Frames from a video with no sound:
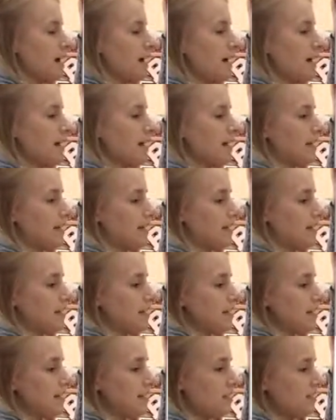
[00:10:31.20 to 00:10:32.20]
I can
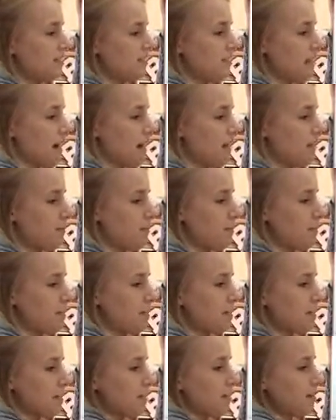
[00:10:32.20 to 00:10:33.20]
easily divide by
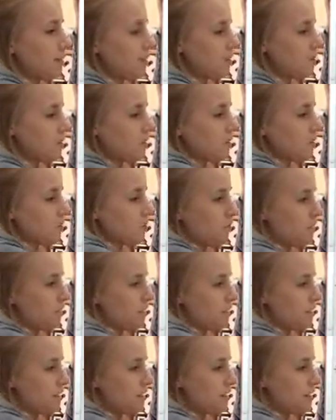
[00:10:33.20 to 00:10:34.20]
6 with a
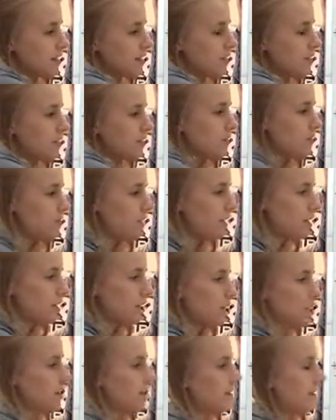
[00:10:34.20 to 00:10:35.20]
one-step
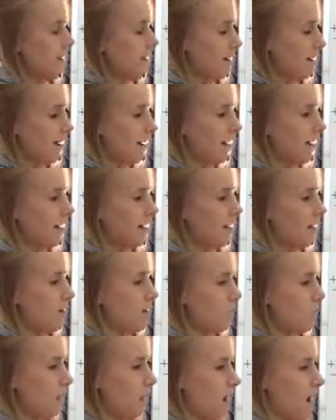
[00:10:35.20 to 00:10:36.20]
equation and I
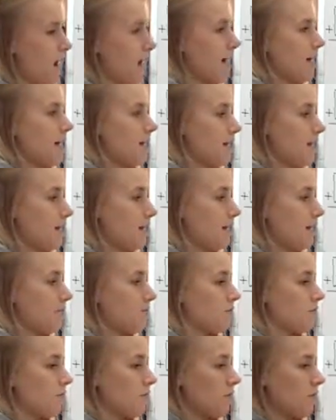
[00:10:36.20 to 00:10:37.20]
get y
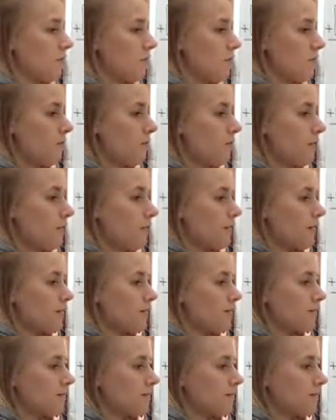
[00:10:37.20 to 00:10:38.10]
equals 4.